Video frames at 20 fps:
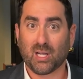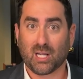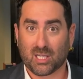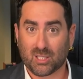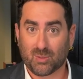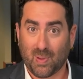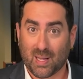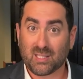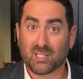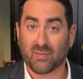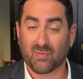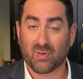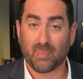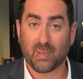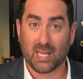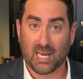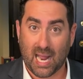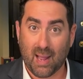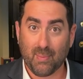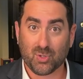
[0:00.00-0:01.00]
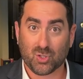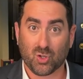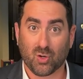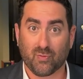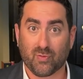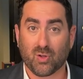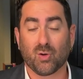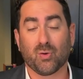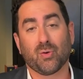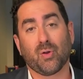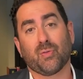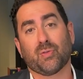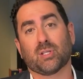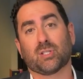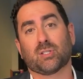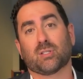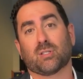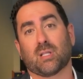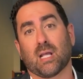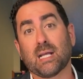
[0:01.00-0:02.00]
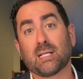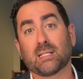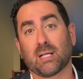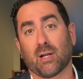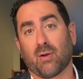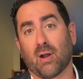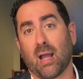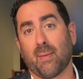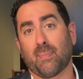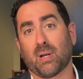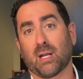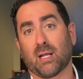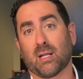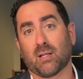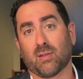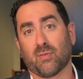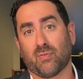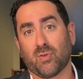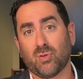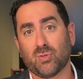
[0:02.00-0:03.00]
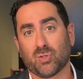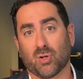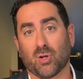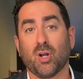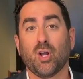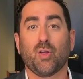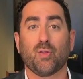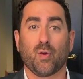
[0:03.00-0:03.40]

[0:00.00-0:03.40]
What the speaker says: expensive to be an amateur if you don't know these things that are happening in the future.